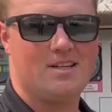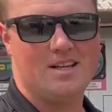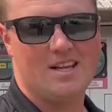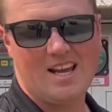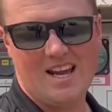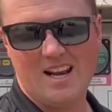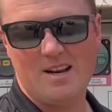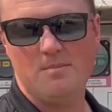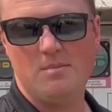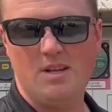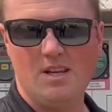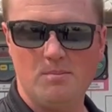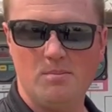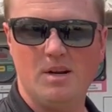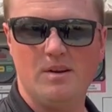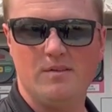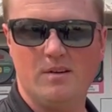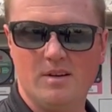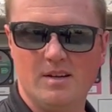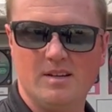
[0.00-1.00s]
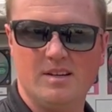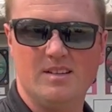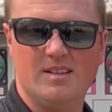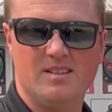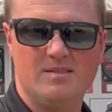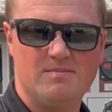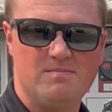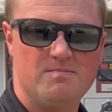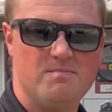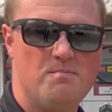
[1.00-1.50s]
kind of be a bit of a
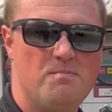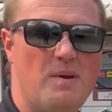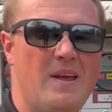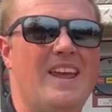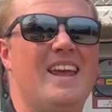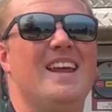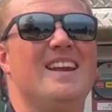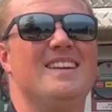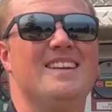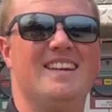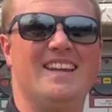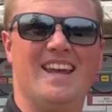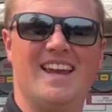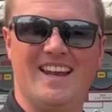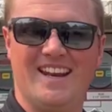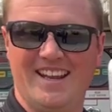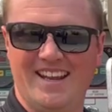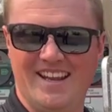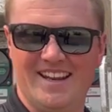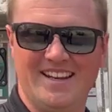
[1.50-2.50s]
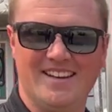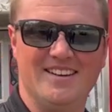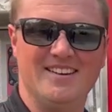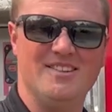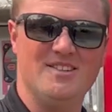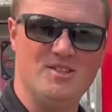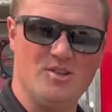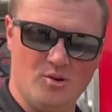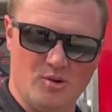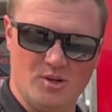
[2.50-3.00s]
pain to get
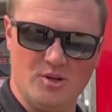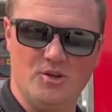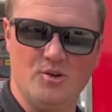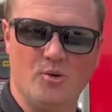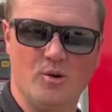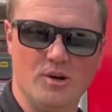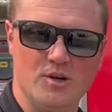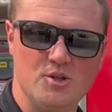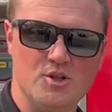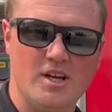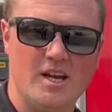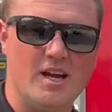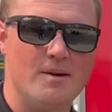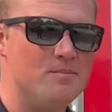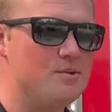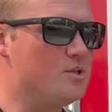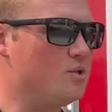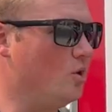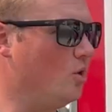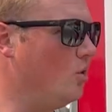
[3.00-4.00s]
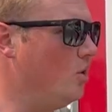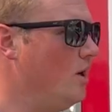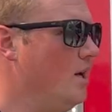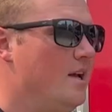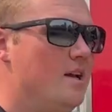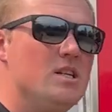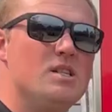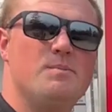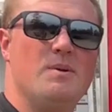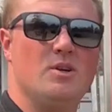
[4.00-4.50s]
into a door jamb. So
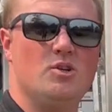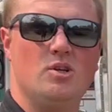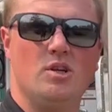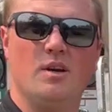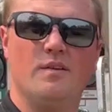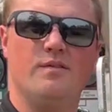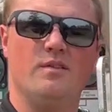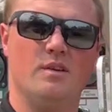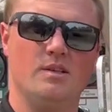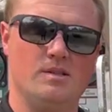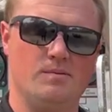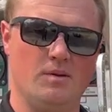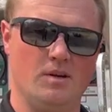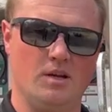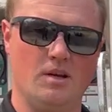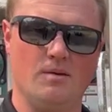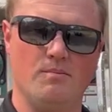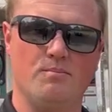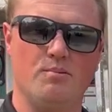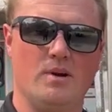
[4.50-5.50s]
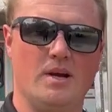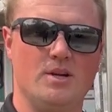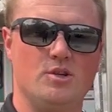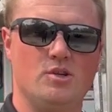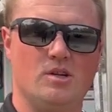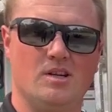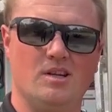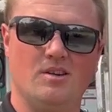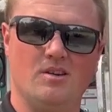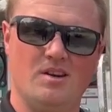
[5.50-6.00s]
especially if it's been a
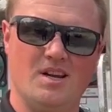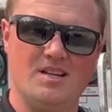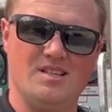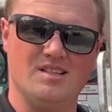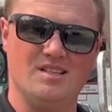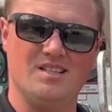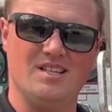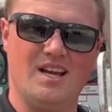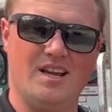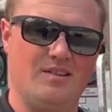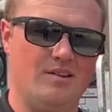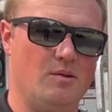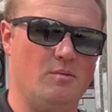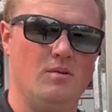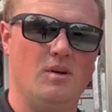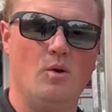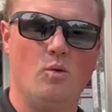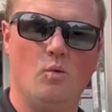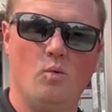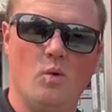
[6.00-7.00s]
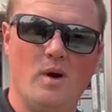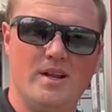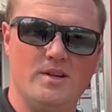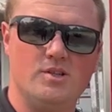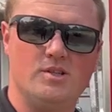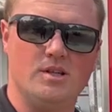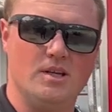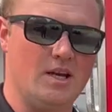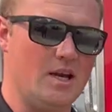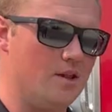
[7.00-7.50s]
compression and they're nice and tightly
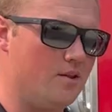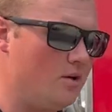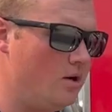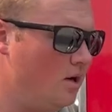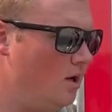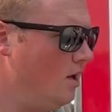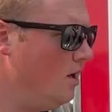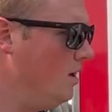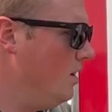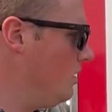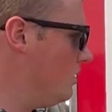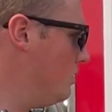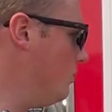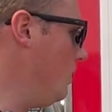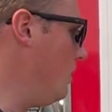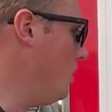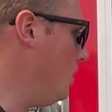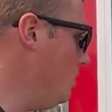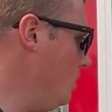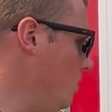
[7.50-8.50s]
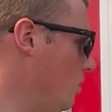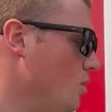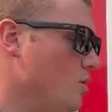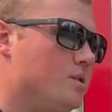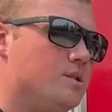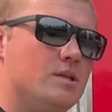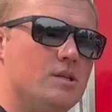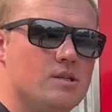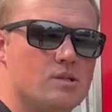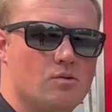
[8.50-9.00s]
wedged together. So we can
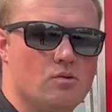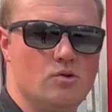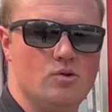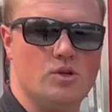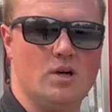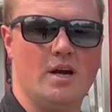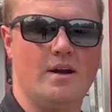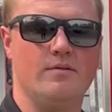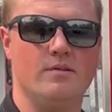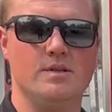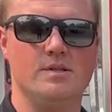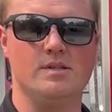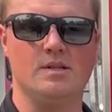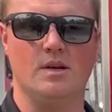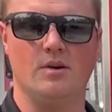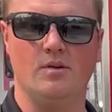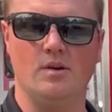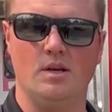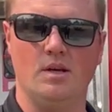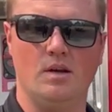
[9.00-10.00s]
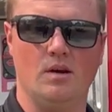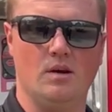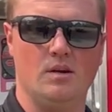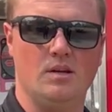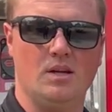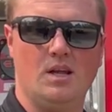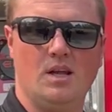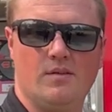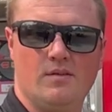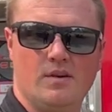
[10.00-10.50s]
use these screwdrivers that are in here
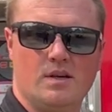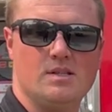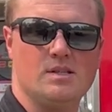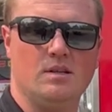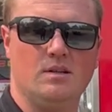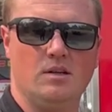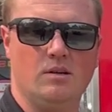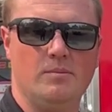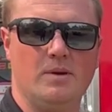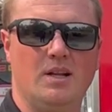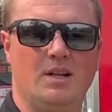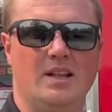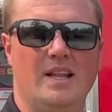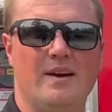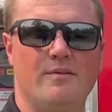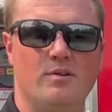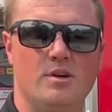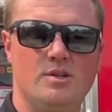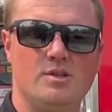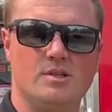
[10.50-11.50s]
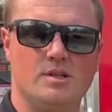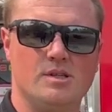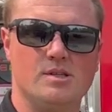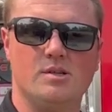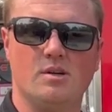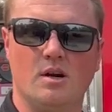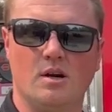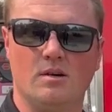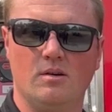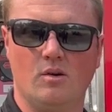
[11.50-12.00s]
to give us a little bit of leverage to
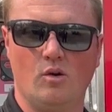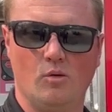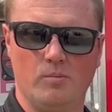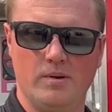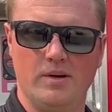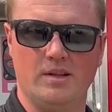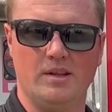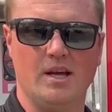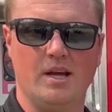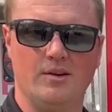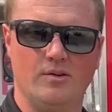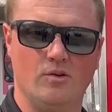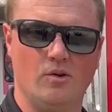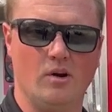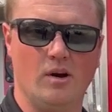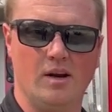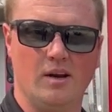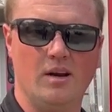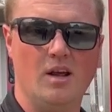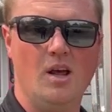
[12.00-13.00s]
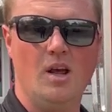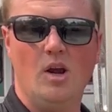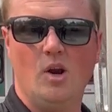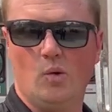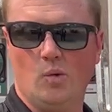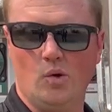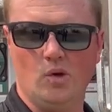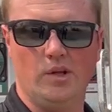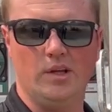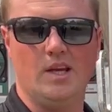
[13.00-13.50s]
start opening that door and
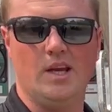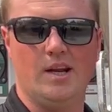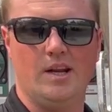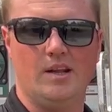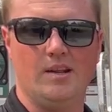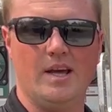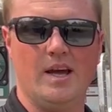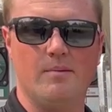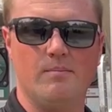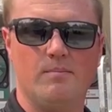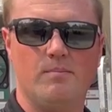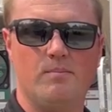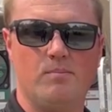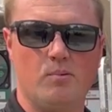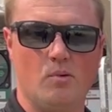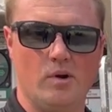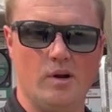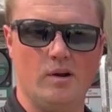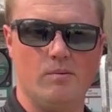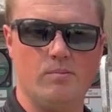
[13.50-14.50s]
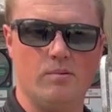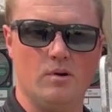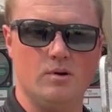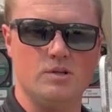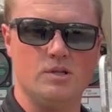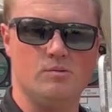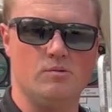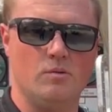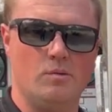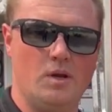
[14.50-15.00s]
really getting that point of
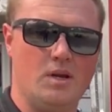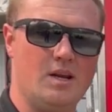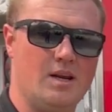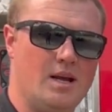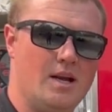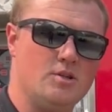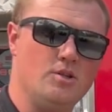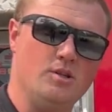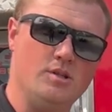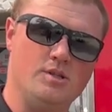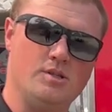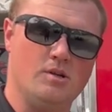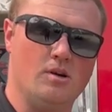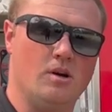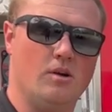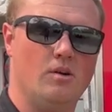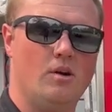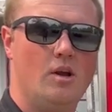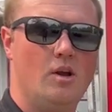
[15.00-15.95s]
purchase where we can actually start